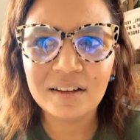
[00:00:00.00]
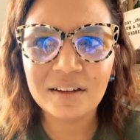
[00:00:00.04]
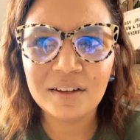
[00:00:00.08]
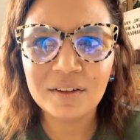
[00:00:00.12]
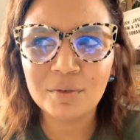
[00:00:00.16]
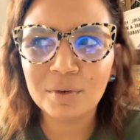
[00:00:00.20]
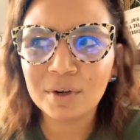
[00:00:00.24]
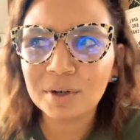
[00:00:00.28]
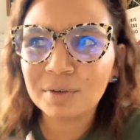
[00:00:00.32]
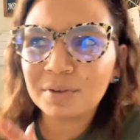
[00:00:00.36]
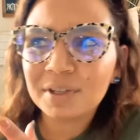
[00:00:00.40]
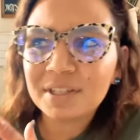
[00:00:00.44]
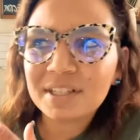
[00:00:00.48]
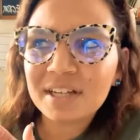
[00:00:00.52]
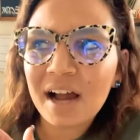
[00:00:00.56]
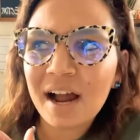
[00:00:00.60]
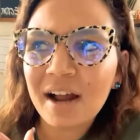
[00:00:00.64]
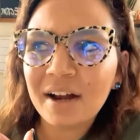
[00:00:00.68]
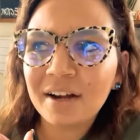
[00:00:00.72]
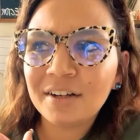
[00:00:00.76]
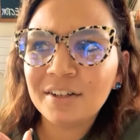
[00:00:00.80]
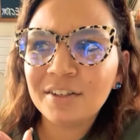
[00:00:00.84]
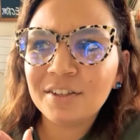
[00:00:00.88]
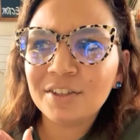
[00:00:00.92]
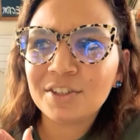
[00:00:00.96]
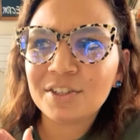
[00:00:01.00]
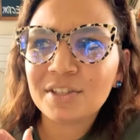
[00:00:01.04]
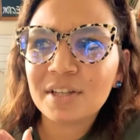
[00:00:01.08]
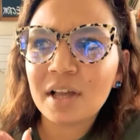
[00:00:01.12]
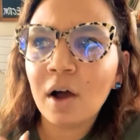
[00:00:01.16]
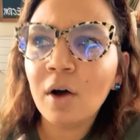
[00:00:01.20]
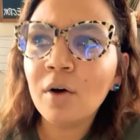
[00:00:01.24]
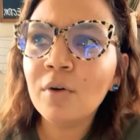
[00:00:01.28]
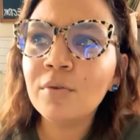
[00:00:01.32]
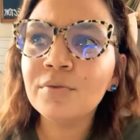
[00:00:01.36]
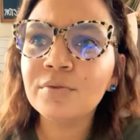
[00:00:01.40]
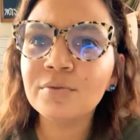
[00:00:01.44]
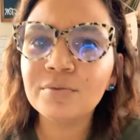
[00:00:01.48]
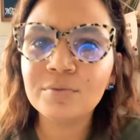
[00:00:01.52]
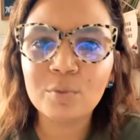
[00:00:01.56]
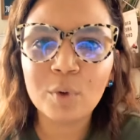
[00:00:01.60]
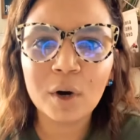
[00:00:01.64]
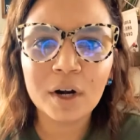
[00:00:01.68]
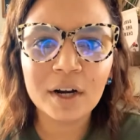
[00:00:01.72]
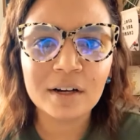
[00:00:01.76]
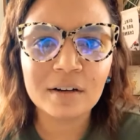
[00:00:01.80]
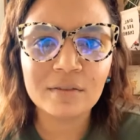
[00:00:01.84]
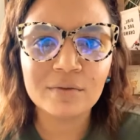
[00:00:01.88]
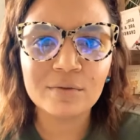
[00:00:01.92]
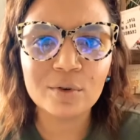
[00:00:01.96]
You want to retire yourself,
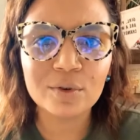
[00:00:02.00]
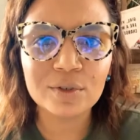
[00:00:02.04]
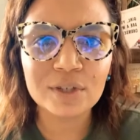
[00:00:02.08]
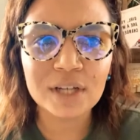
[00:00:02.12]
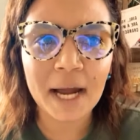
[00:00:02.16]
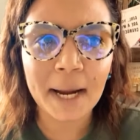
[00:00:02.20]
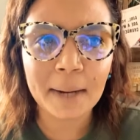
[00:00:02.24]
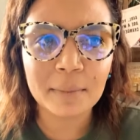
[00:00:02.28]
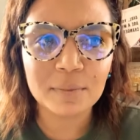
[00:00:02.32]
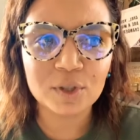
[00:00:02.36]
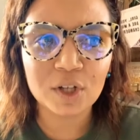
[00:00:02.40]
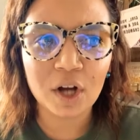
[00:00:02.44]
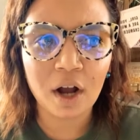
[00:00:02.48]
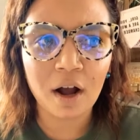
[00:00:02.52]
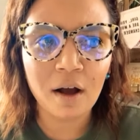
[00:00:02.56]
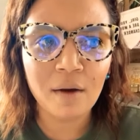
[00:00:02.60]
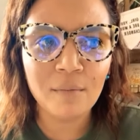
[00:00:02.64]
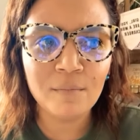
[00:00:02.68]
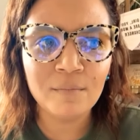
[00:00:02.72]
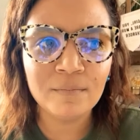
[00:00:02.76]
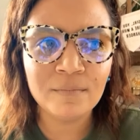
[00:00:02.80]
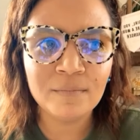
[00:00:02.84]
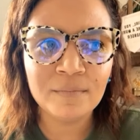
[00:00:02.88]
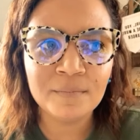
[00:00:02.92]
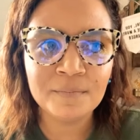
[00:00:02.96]
working a full-time job?